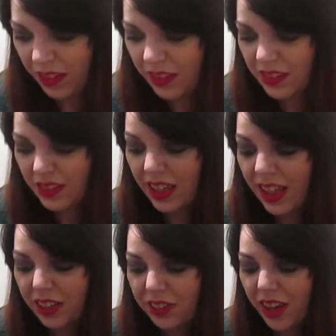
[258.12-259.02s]

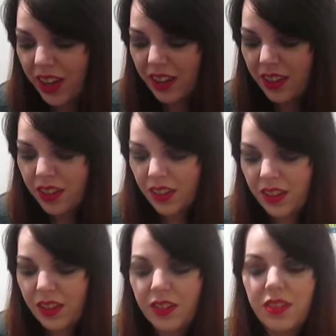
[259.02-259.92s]
slate grey.
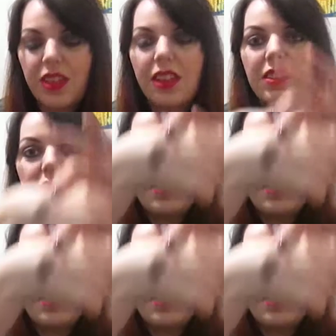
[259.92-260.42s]
So that's it